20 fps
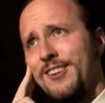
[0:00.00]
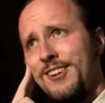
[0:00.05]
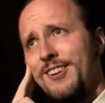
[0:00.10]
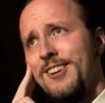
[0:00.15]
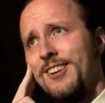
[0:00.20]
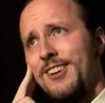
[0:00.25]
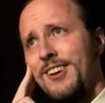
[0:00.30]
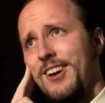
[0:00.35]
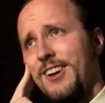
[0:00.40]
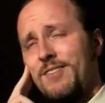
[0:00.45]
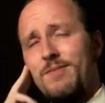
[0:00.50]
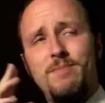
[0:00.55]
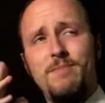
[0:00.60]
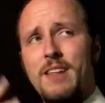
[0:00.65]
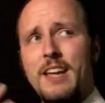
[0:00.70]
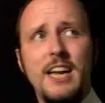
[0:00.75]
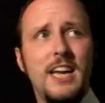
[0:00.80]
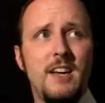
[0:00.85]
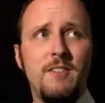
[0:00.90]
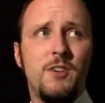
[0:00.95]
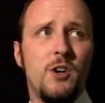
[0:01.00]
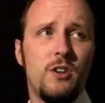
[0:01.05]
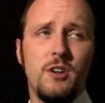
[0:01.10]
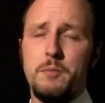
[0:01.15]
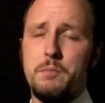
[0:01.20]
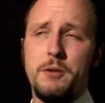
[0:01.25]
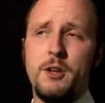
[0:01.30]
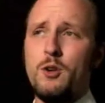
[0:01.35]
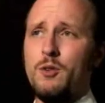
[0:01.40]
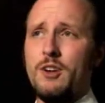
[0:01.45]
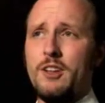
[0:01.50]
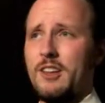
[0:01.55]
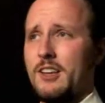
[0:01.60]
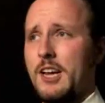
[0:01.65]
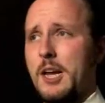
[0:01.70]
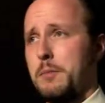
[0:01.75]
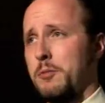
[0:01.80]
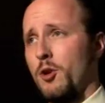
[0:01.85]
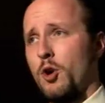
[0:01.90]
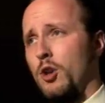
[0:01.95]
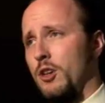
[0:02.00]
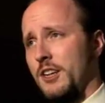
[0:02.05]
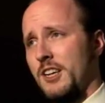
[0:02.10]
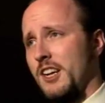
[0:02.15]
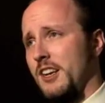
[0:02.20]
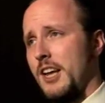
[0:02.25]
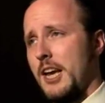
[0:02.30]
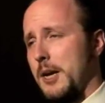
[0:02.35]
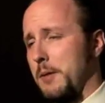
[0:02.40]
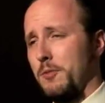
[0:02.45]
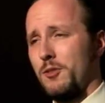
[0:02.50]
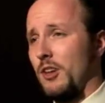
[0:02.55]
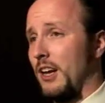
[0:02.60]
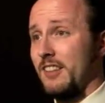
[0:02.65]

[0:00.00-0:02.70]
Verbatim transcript: an evil computer that keeps calling you names.